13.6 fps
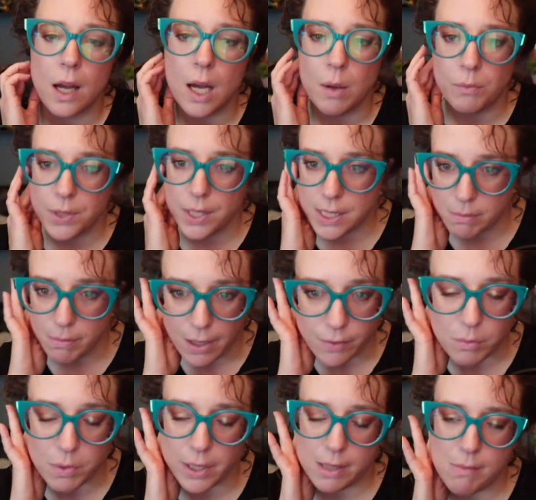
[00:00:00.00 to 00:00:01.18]
this Mindful
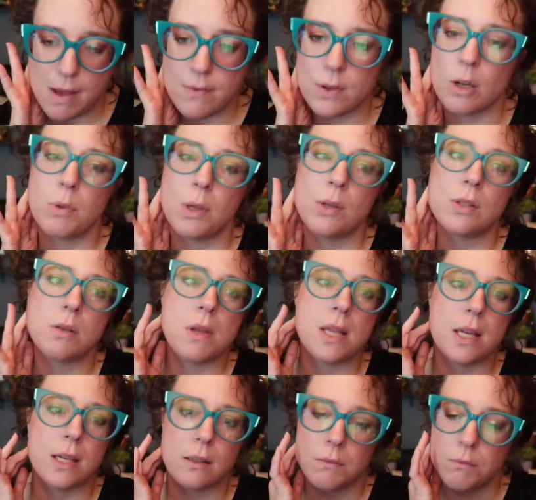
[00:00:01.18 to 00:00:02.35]
Marketing Maven group used to be
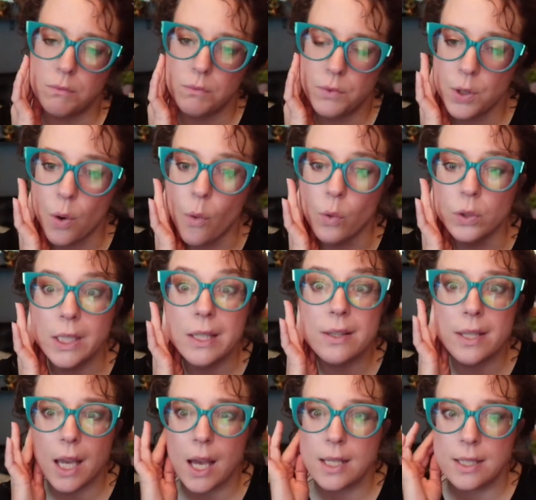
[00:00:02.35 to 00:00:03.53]
the only
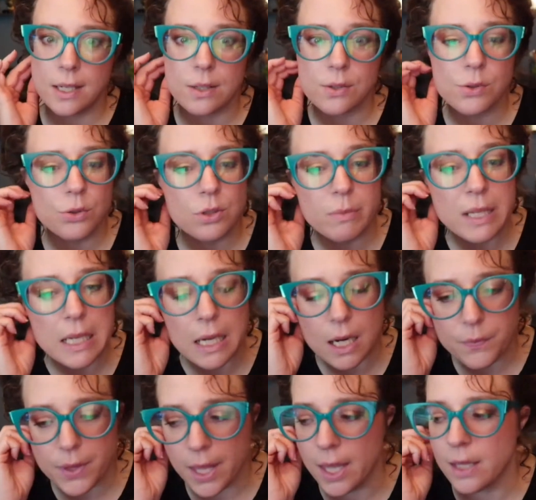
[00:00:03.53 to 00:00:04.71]
thing I did on social media.
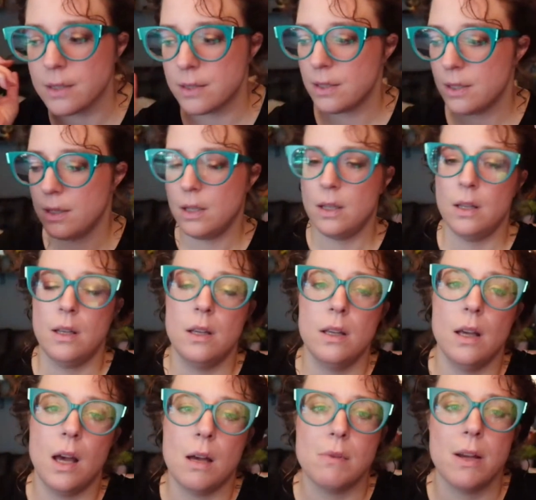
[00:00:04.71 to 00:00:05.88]
And
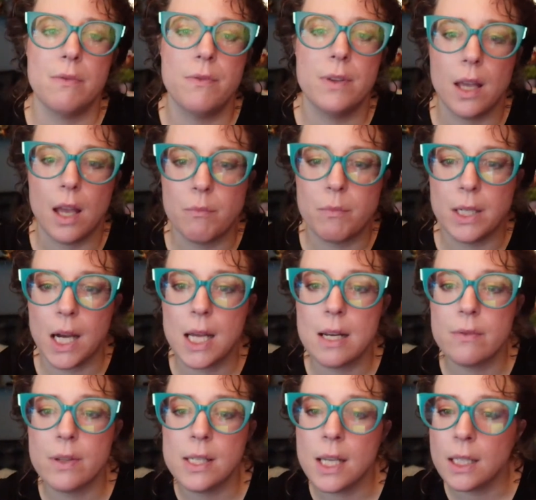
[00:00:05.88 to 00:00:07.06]
I feel I've been kind of
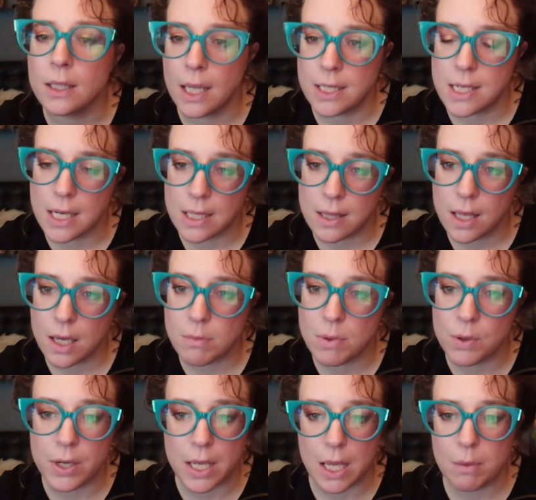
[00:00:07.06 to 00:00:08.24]
neglecting the
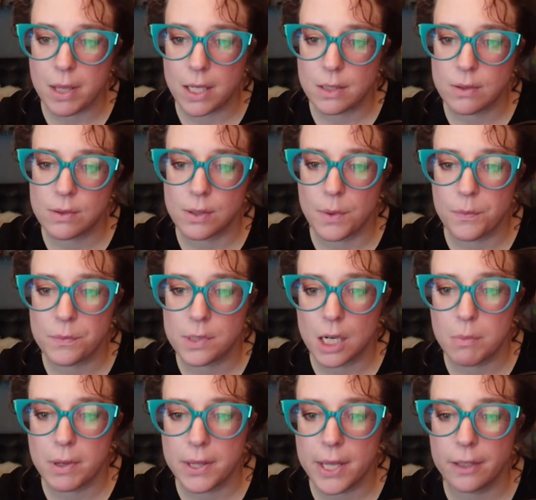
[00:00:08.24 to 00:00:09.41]
community a bit. So sorry
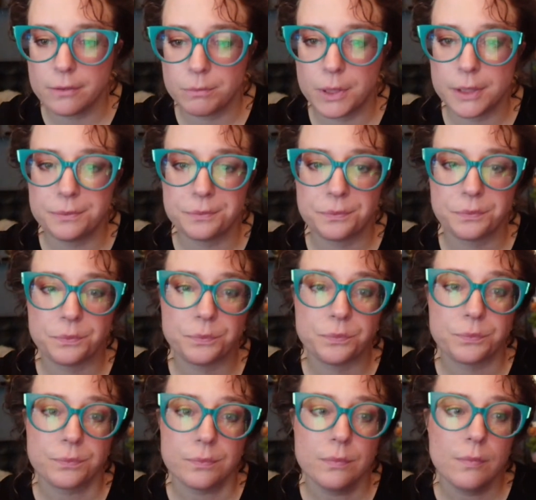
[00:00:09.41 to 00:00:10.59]
about that. But
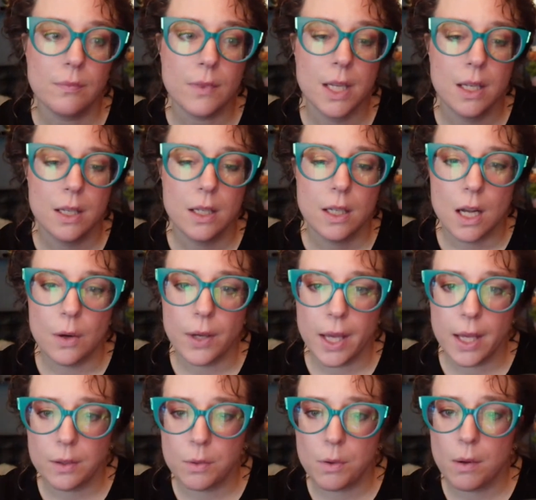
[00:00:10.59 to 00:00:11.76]
Okay,
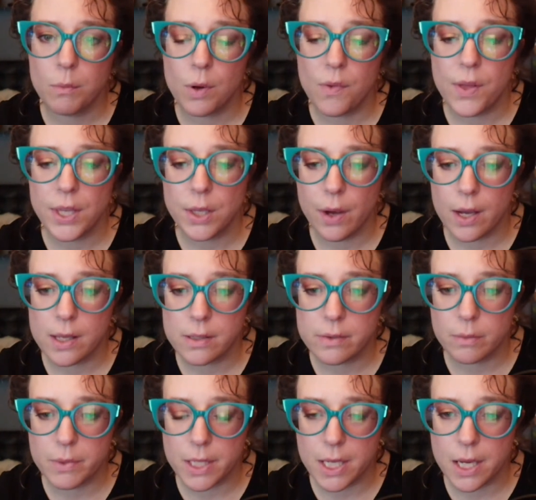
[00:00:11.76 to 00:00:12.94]
cool. Well, thank you guys for
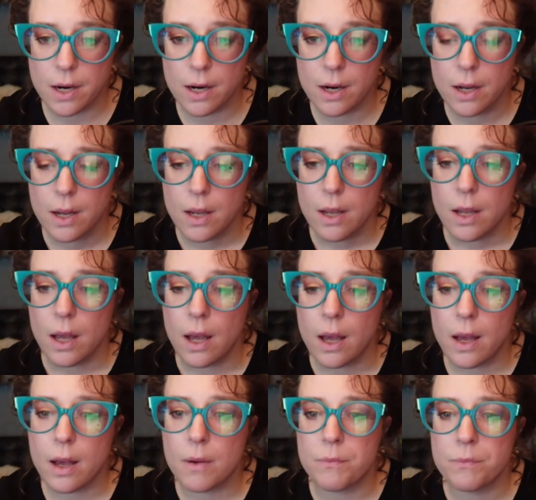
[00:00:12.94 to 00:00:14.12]
being here.
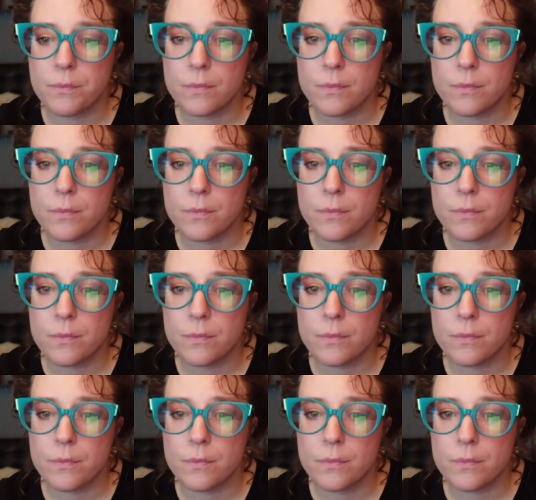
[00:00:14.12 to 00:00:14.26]
Um,